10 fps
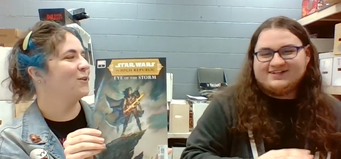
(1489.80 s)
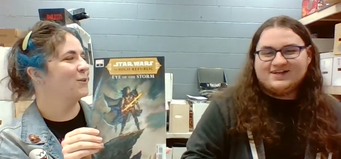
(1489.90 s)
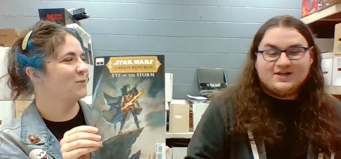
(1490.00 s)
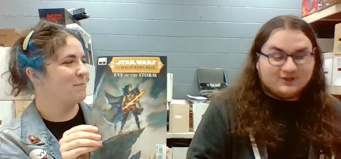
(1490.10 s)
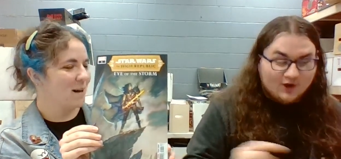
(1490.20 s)

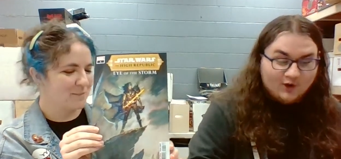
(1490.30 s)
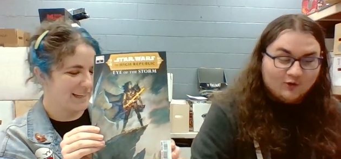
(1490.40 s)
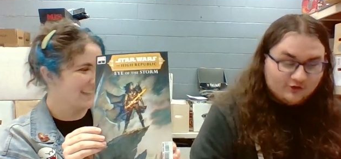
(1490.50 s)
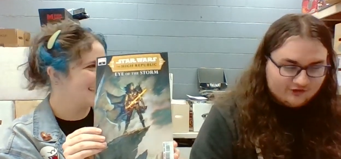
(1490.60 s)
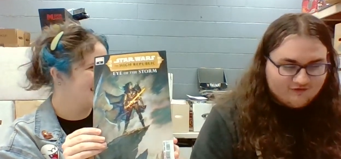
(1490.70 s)
Speaker 1: old republic
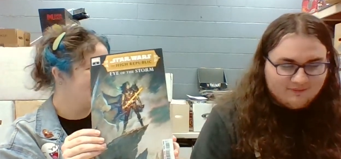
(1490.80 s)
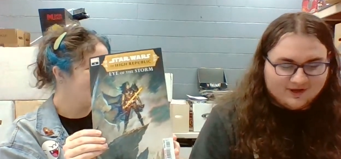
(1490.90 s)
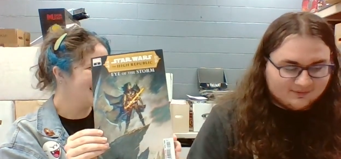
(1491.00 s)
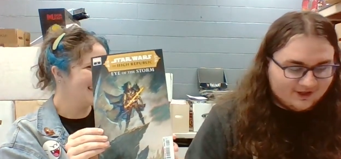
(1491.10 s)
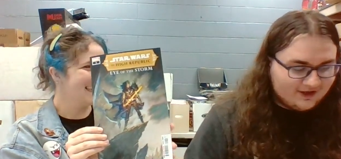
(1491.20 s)
the older
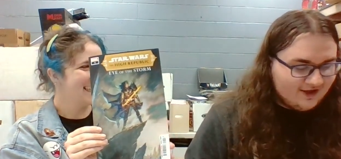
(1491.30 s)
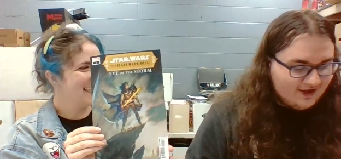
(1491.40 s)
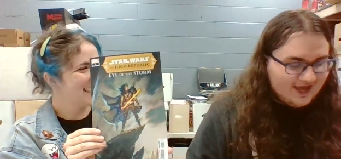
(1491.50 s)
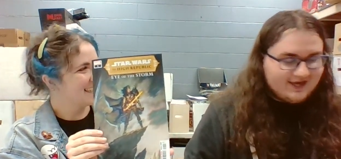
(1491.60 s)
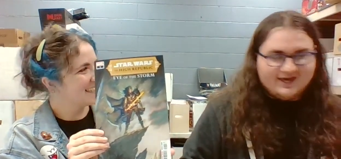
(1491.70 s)
republic
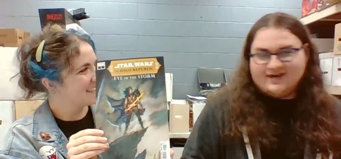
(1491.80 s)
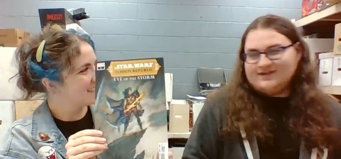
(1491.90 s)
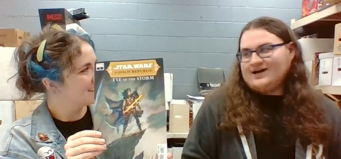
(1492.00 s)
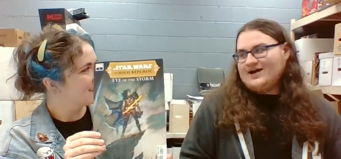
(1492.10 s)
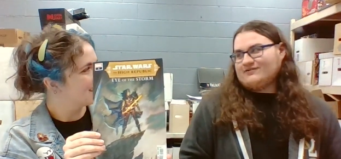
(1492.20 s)
aka the
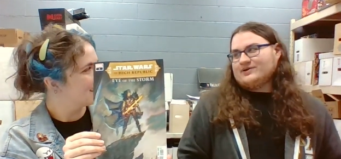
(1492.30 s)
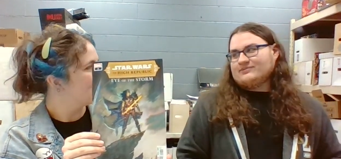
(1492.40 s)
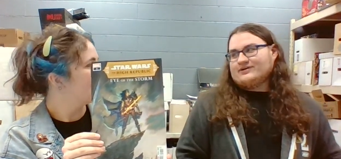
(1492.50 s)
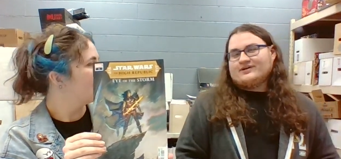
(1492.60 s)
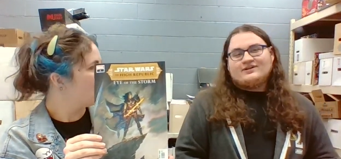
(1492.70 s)
high
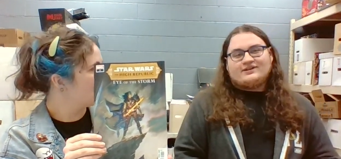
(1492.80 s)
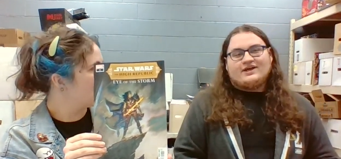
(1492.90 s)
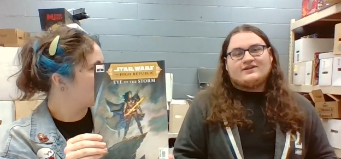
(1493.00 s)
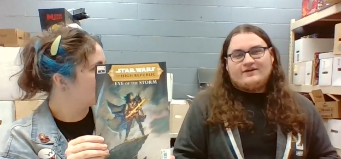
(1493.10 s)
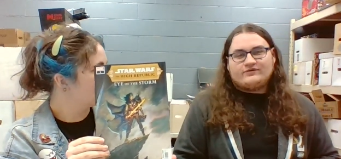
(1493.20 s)
republic all
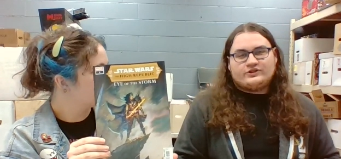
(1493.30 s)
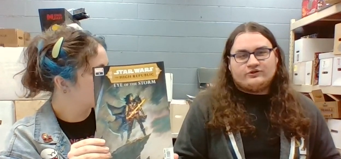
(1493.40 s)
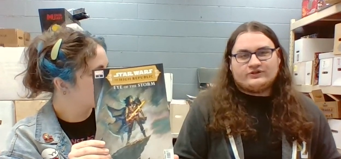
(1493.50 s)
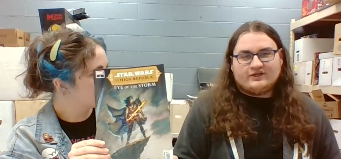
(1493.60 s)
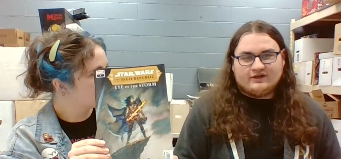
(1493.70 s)
right they
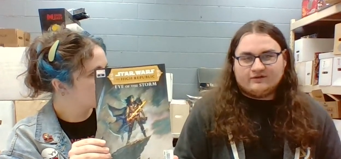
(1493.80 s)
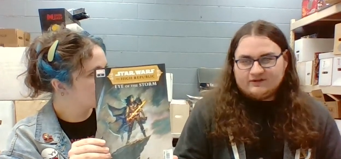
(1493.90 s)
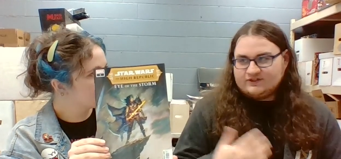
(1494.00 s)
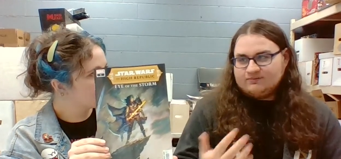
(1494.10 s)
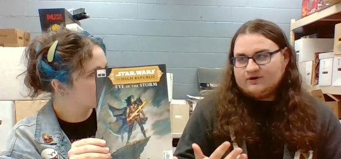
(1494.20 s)
introduced uh,
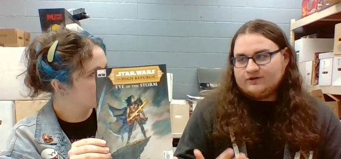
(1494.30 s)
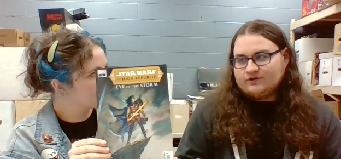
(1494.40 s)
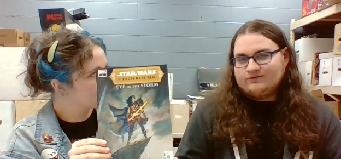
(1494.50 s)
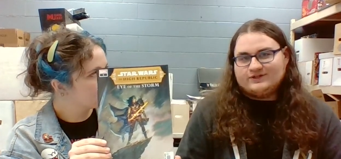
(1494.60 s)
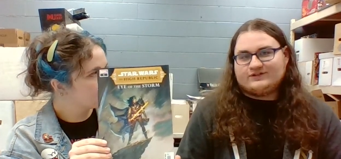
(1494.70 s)
this is part of the
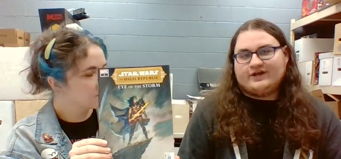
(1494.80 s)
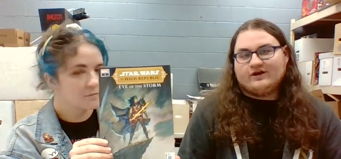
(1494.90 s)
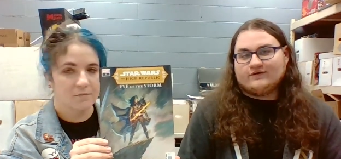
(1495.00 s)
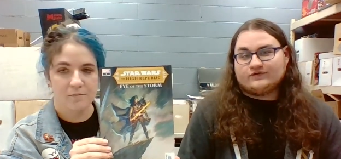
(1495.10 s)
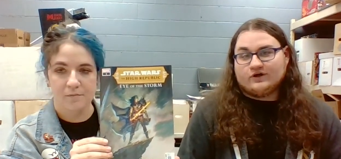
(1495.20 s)
new disney
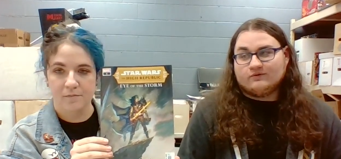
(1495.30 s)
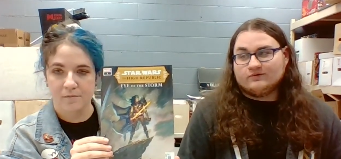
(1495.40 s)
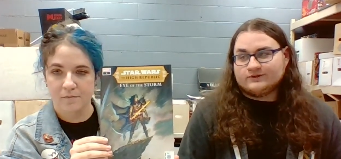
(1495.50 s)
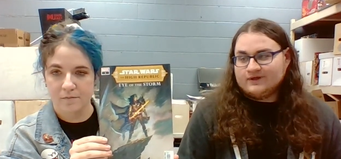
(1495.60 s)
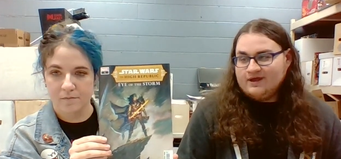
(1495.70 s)
era of star
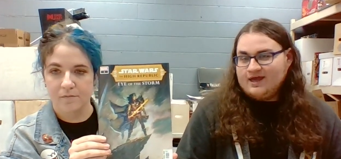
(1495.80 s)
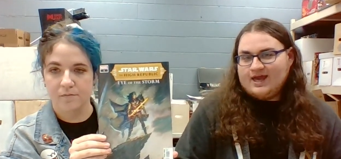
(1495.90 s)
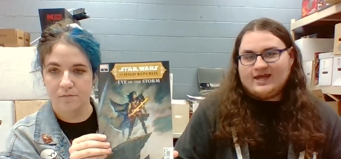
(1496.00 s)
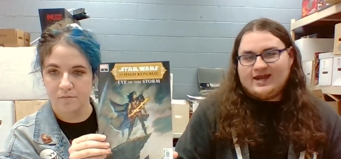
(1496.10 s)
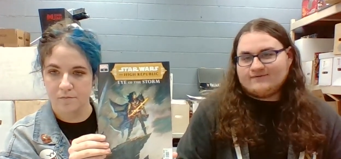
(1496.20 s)
wars
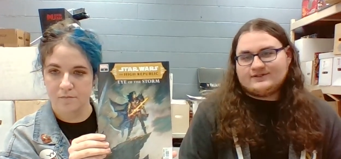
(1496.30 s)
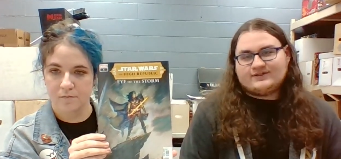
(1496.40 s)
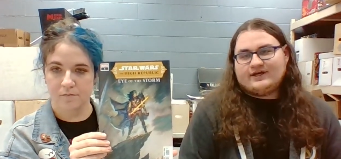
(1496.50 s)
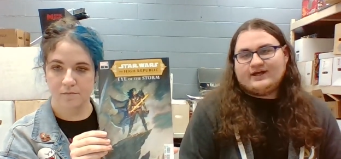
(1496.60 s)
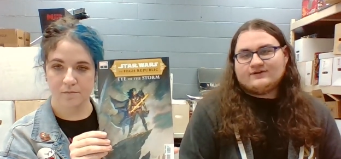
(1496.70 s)
and ever since
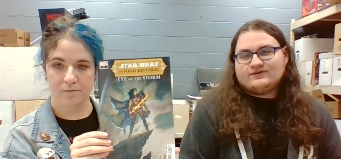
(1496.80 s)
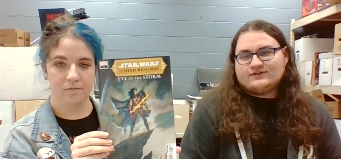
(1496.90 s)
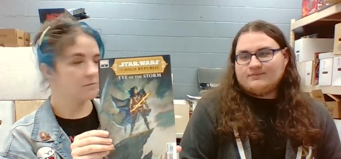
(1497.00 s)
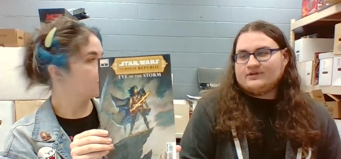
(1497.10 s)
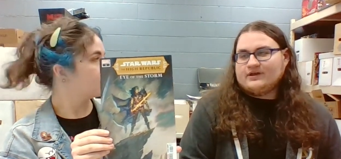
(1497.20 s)
they announced this
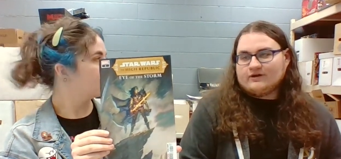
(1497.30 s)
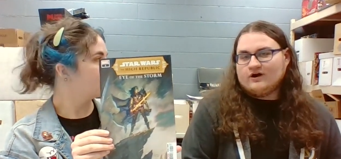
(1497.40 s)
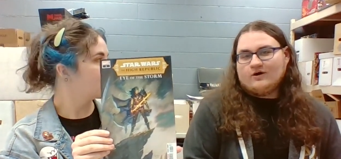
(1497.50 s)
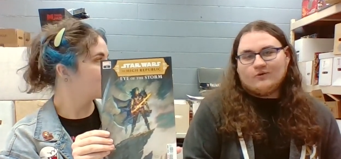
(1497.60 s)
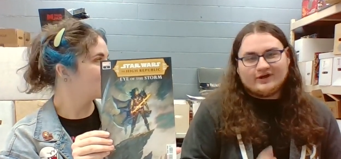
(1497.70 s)
i've been like
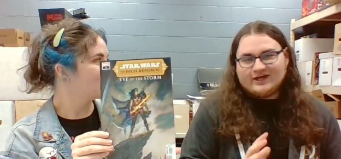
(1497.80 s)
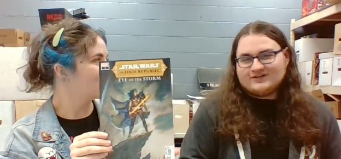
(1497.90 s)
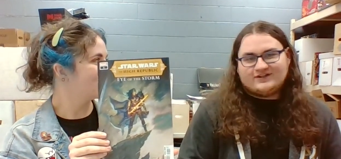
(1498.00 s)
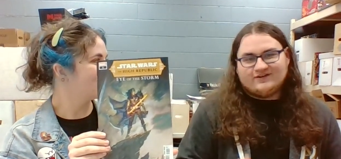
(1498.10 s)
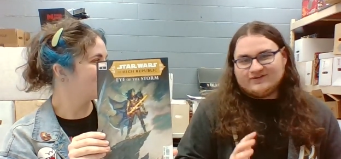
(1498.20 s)
oh what kind
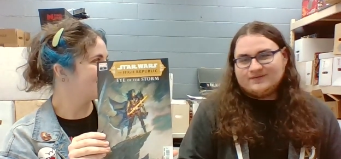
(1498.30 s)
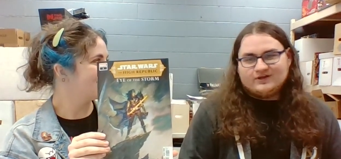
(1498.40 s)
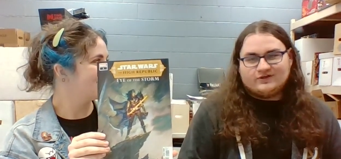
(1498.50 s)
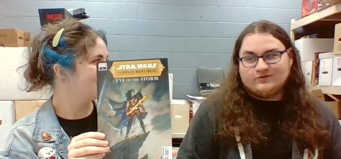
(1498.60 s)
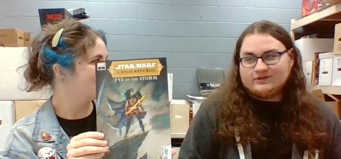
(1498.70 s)
of stuff can they
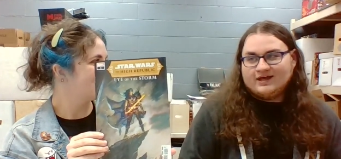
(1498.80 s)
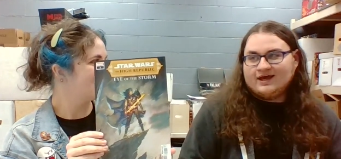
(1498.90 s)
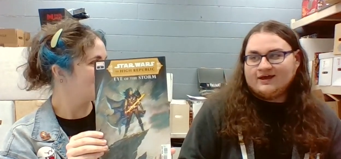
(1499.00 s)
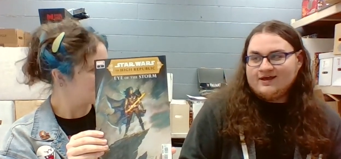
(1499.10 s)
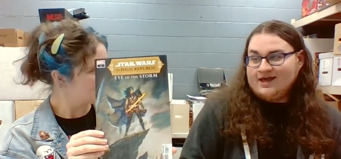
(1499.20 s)
do with
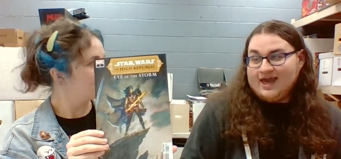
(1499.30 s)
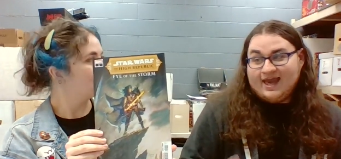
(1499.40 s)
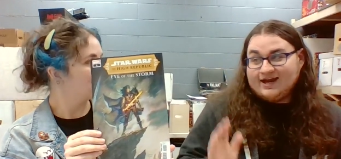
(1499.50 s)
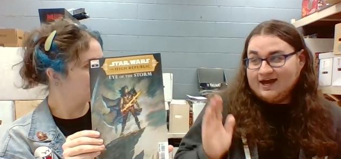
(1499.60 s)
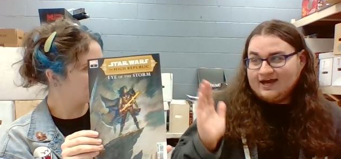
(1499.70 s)
that
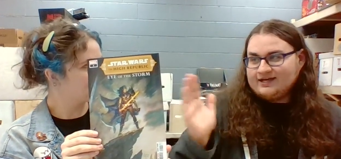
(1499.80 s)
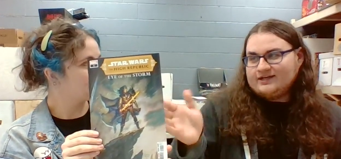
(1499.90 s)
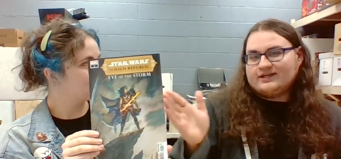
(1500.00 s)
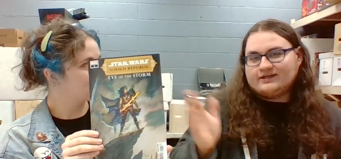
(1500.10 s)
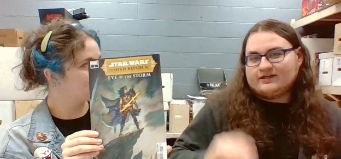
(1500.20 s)
and i
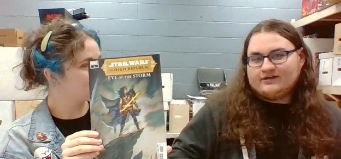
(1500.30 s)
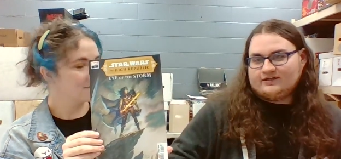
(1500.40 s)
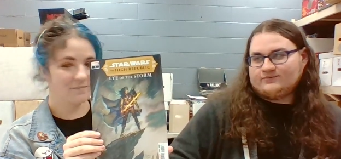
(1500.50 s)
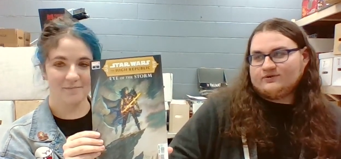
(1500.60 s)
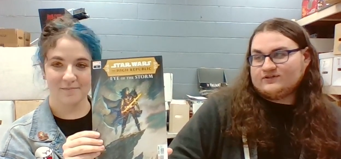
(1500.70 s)
need to get into
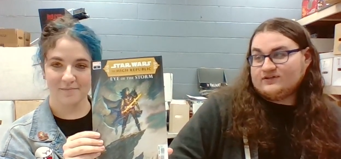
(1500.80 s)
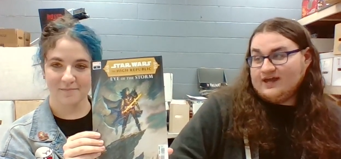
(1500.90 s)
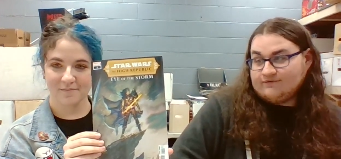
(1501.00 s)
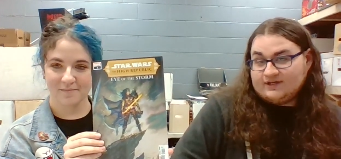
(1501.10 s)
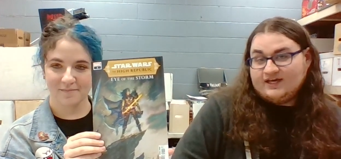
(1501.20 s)
these books so they
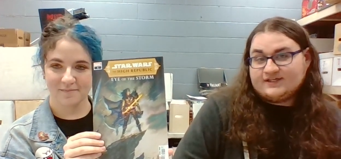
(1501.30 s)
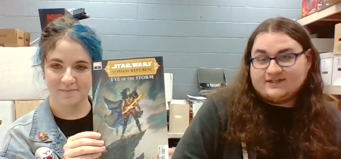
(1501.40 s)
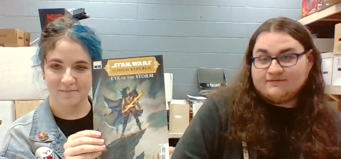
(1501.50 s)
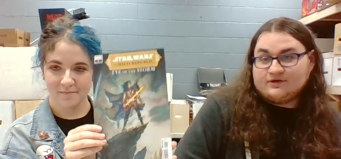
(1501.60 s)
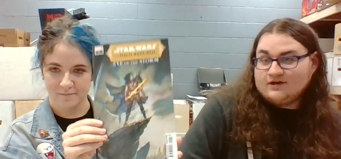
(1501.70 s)
have these and
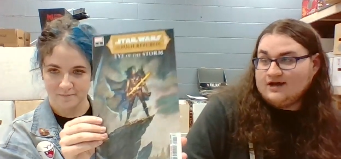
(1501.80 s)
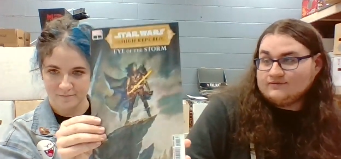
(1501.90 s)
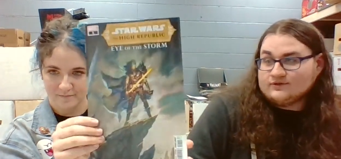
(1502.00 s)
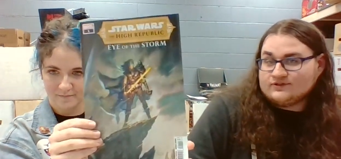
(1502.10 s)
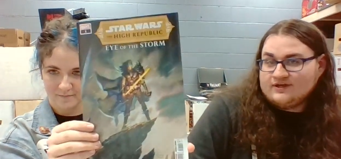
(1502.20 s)
they have the
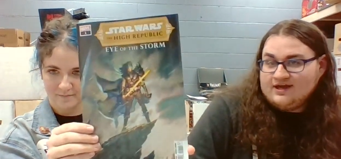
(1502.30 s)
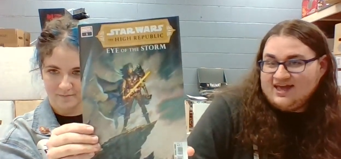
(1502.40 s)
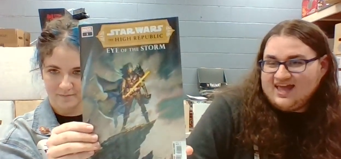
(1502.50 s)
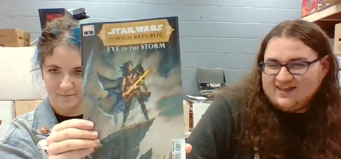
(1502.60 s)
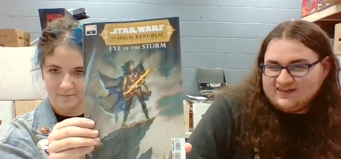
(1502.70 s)
novels
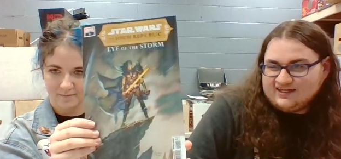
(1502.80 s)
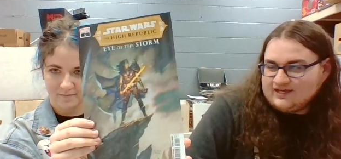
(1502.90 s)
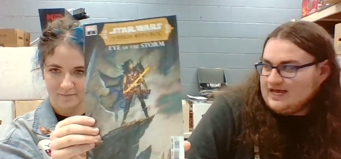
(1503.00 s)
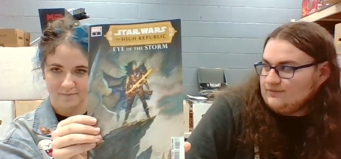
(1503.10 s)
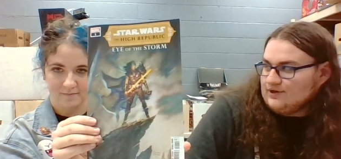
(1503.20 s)
and i think a game